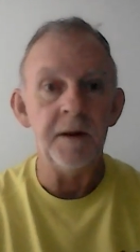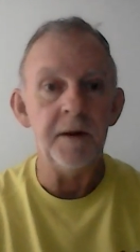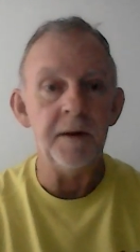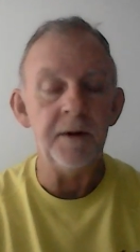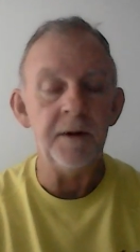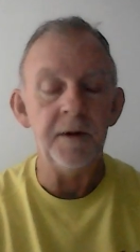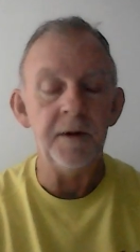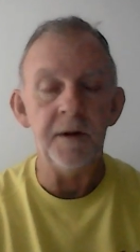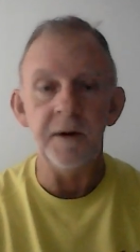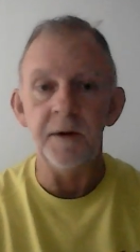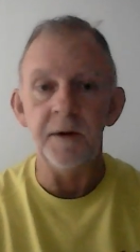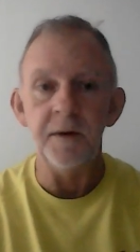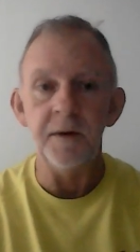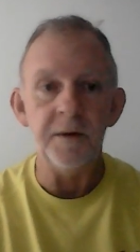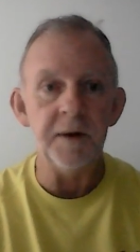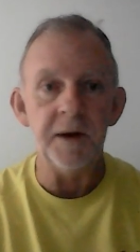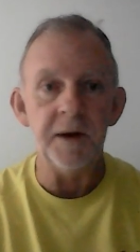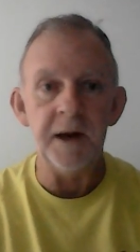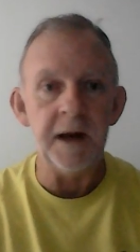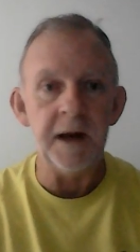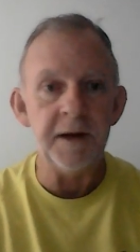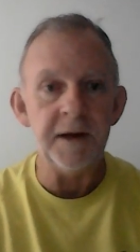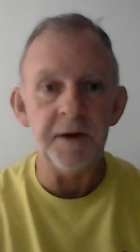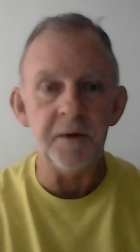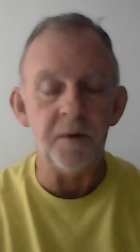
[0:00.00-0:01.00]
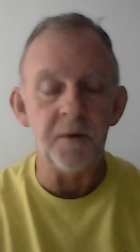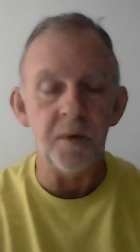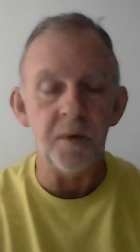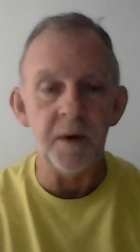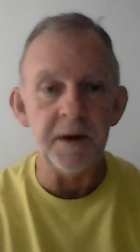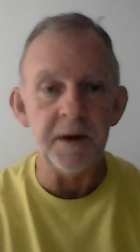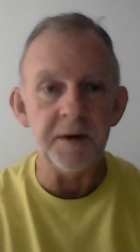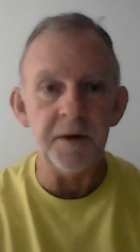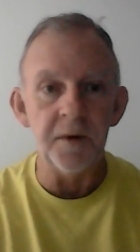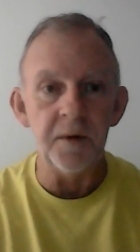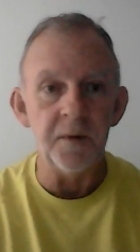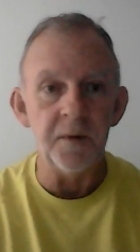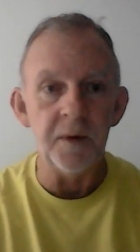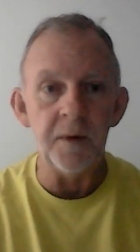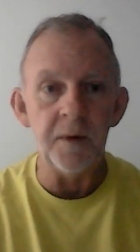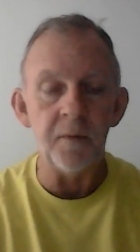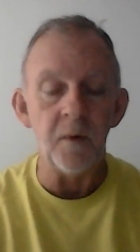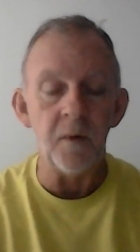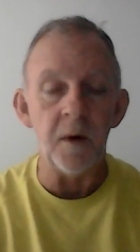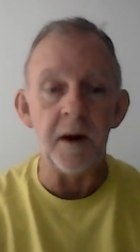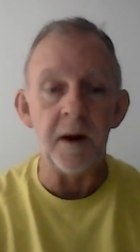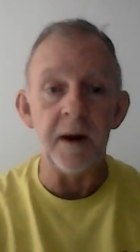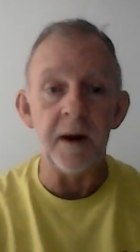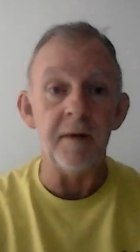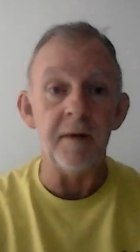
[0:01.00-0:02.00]
you you need to quit doing
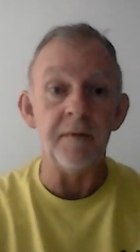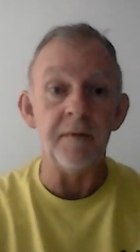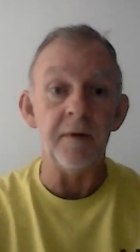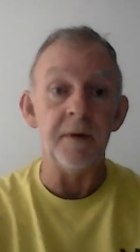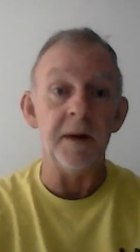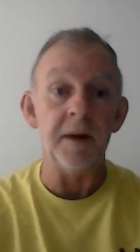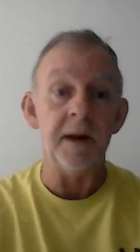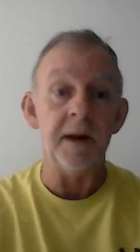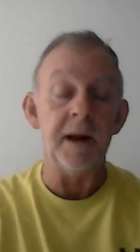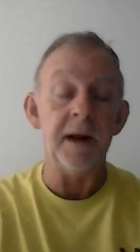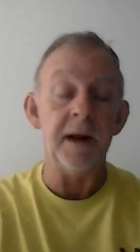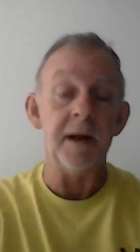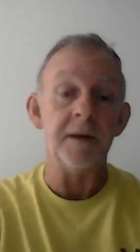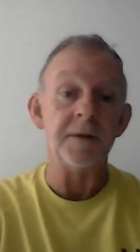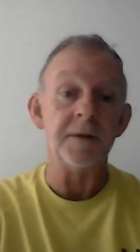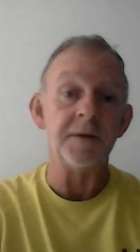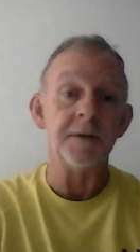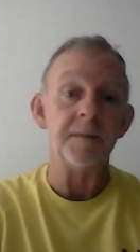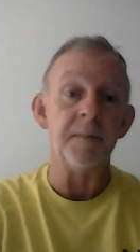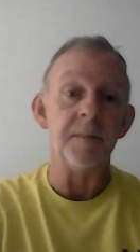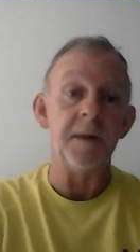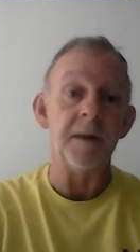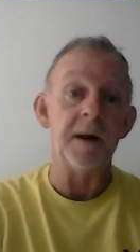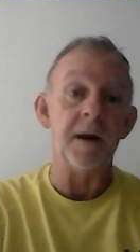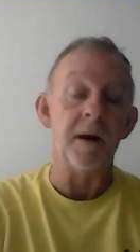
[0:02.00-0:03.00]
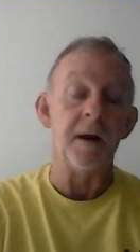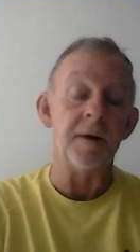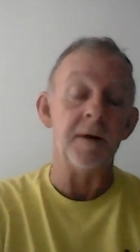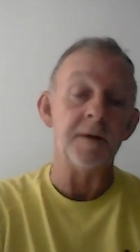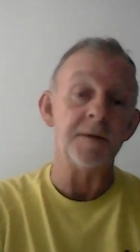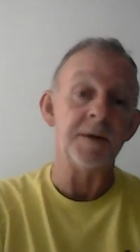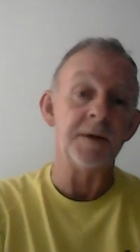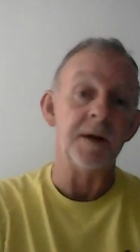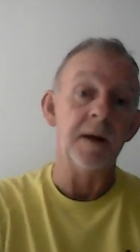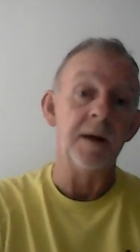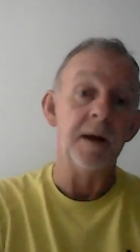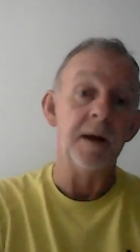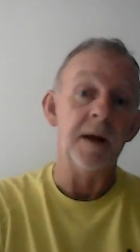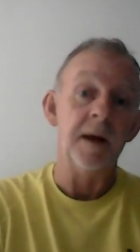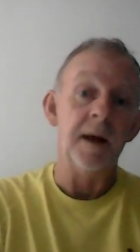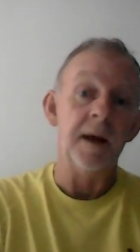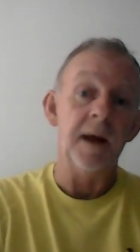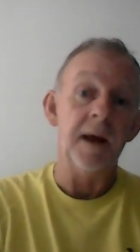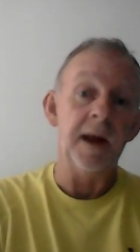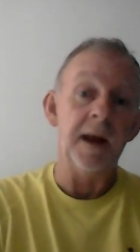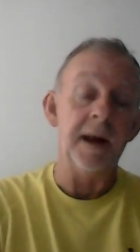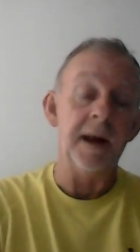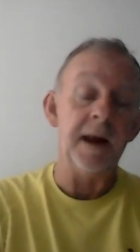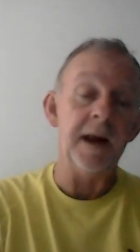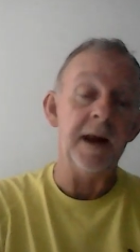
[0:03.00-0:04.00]
whatever it is because.
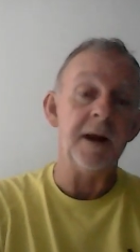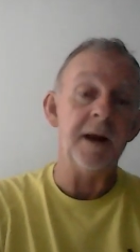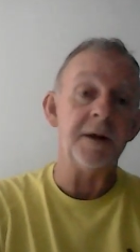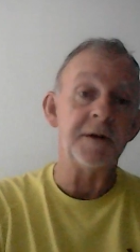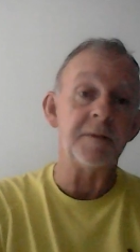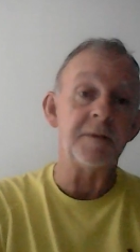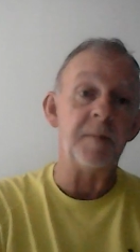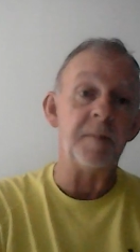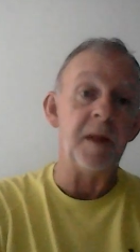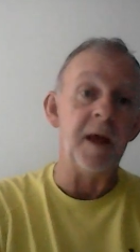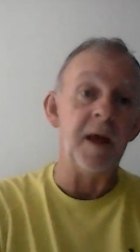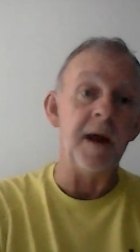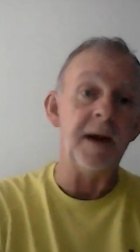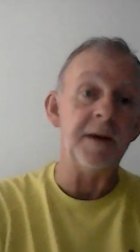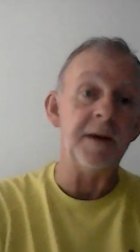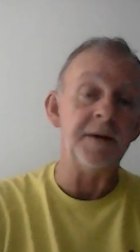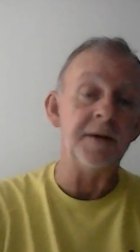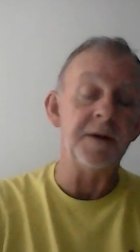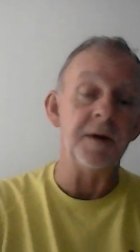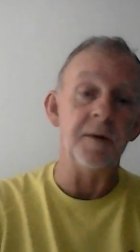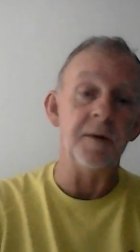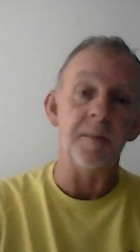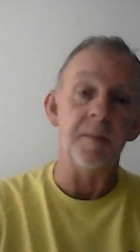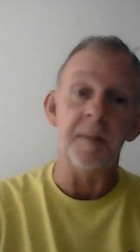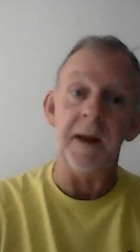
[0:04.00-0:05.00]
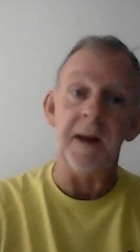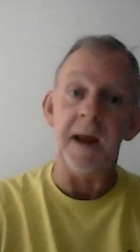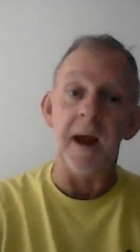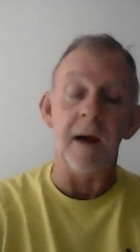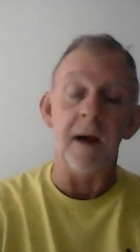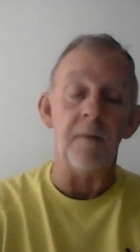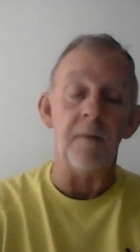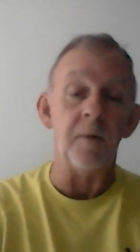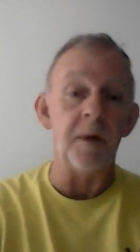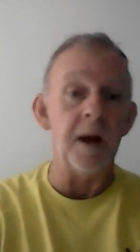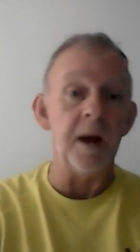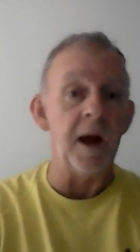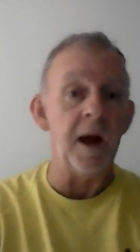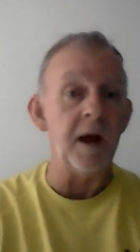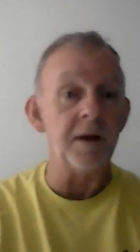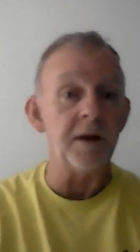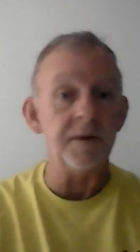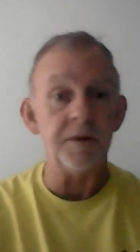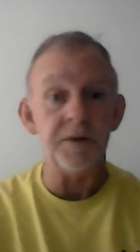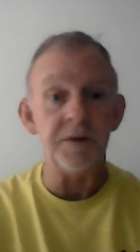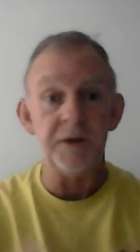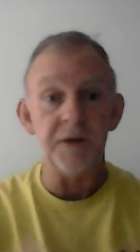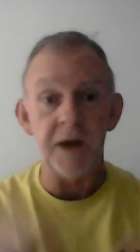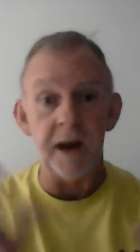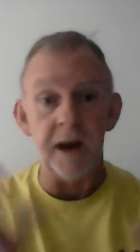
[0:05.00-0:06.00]
And he explained to me, I will
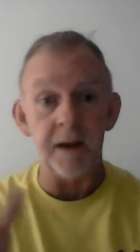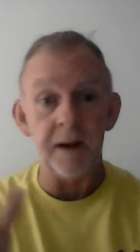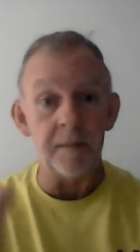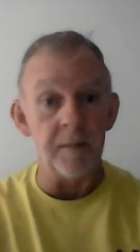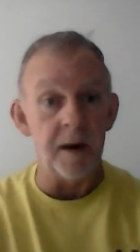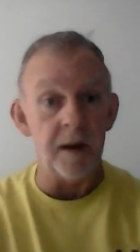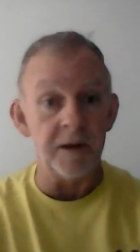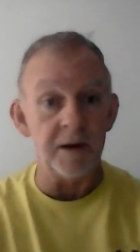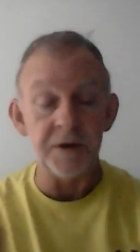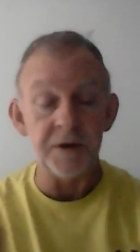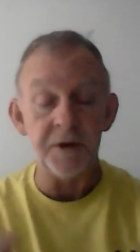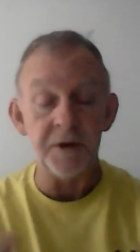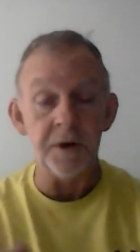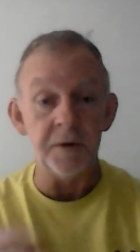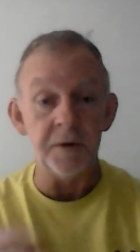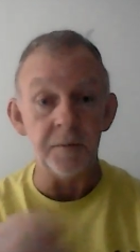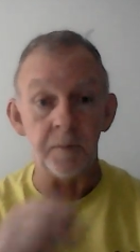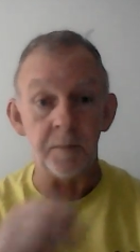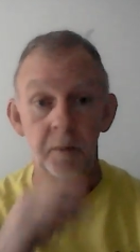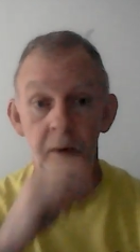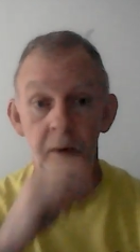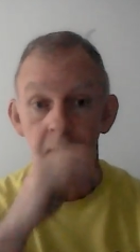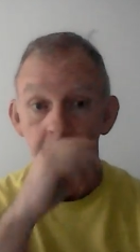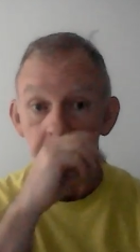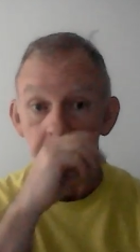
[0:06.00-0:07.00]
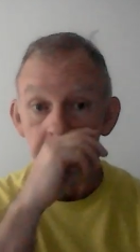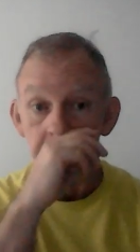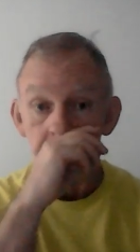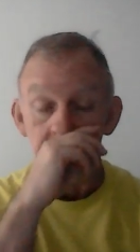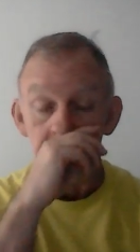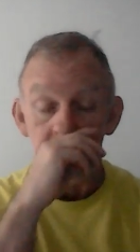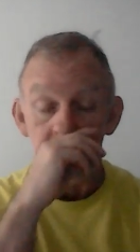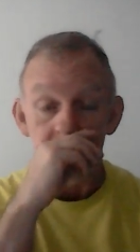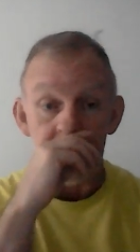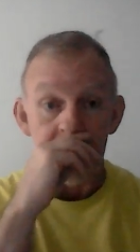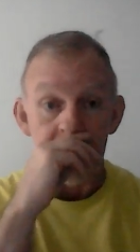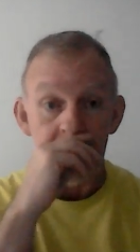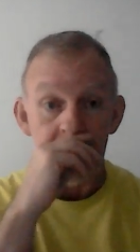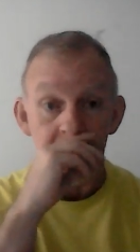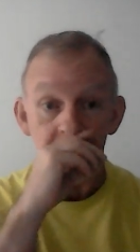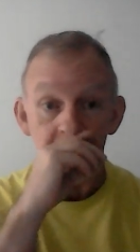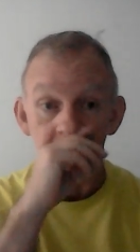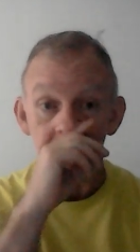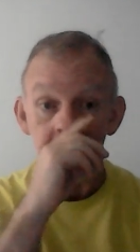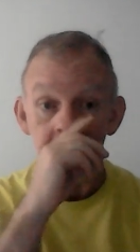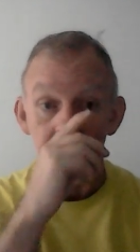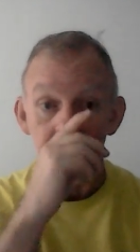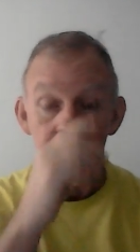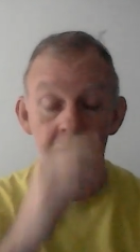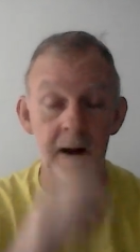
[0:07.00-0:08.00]
not check my chute properly. I
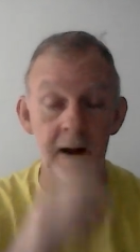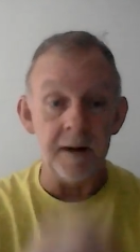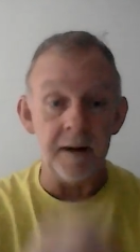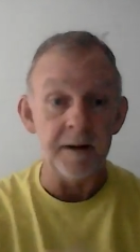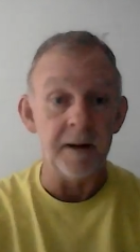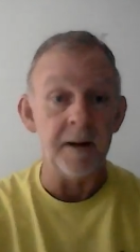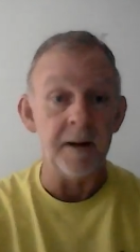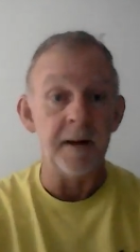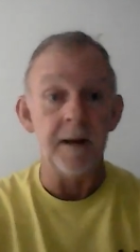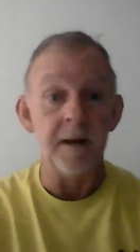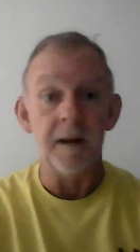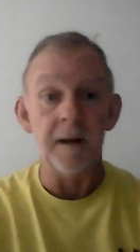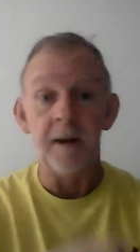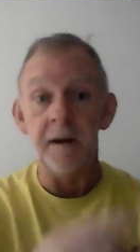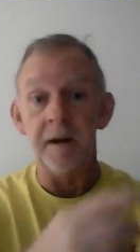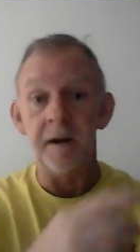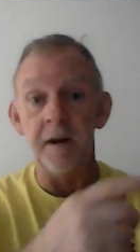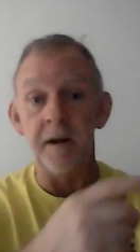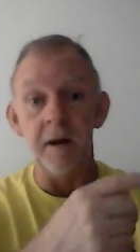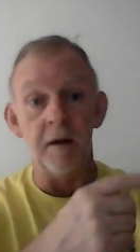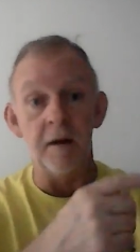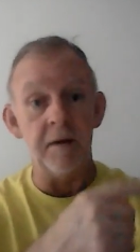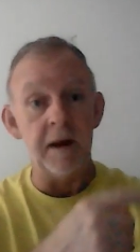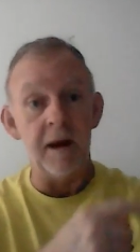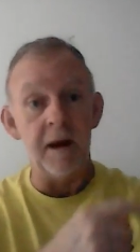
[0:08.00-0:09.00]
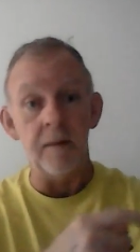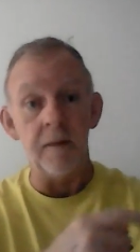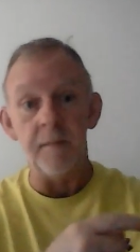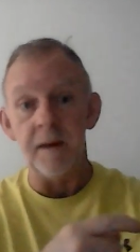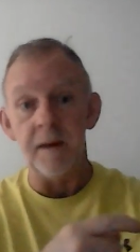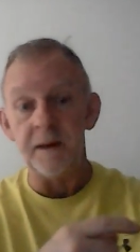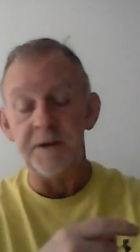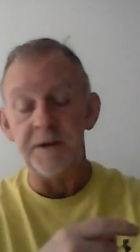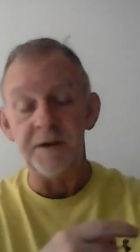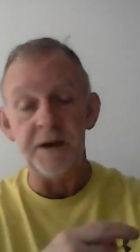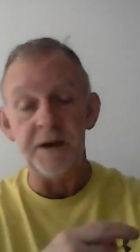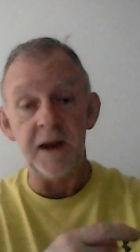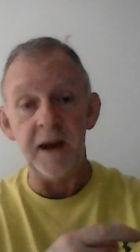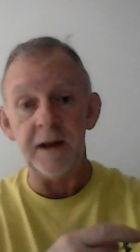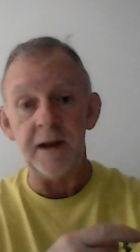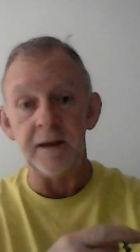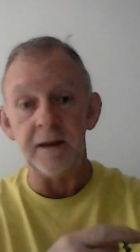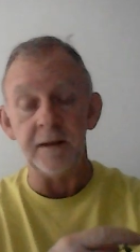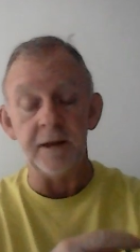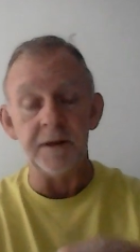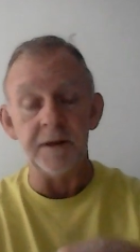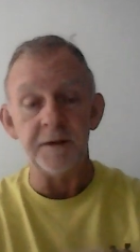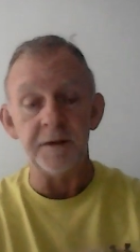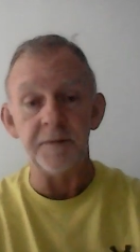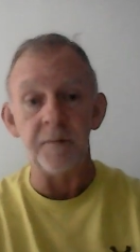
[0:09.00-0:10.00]
will not go down my
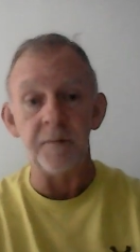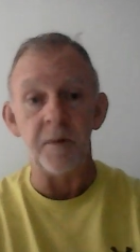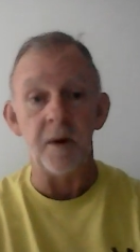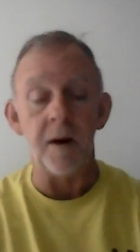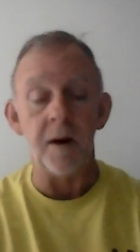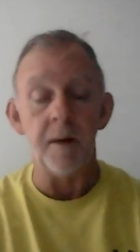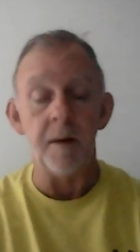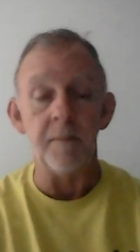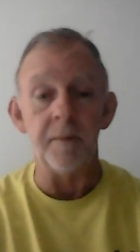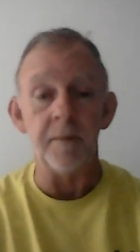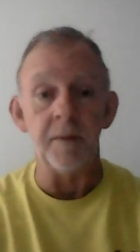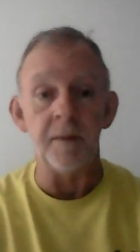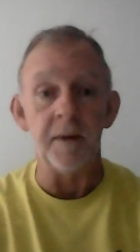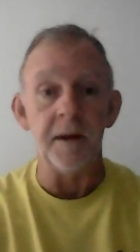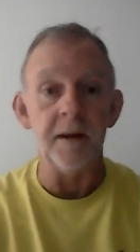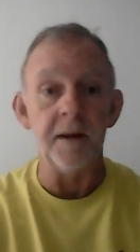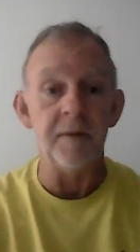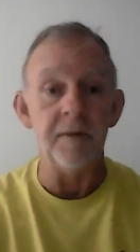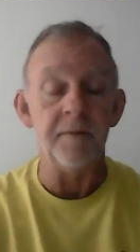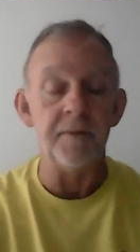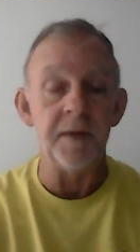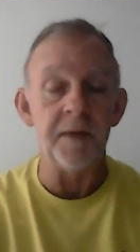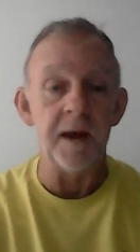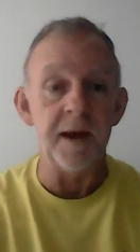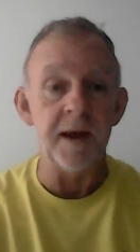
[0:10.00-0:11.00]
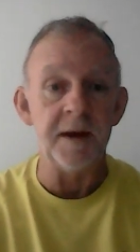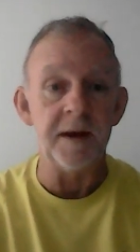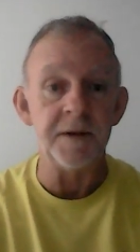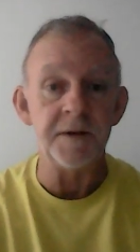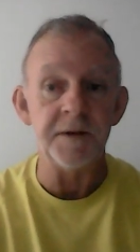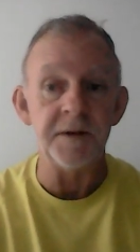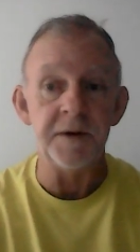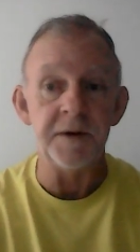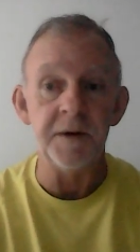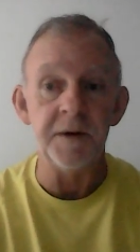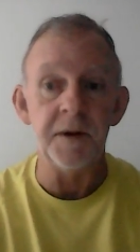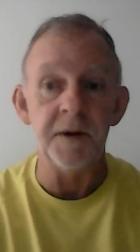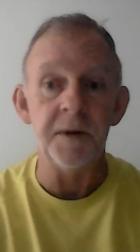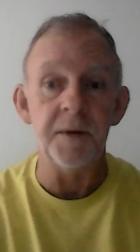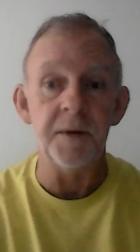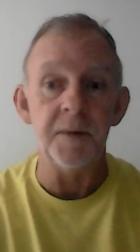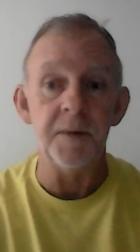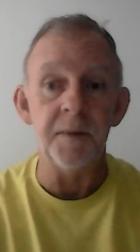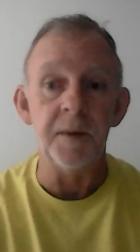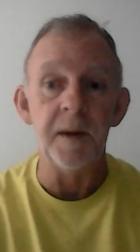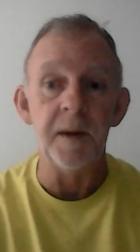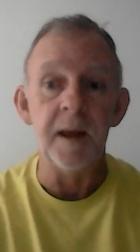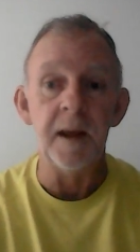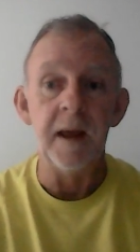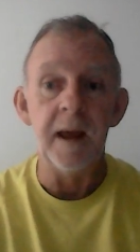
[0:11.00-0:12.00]
checklist properly, things to
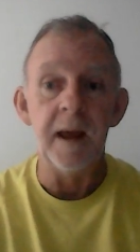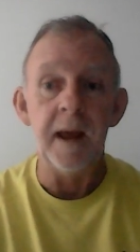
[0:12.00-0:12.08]
do.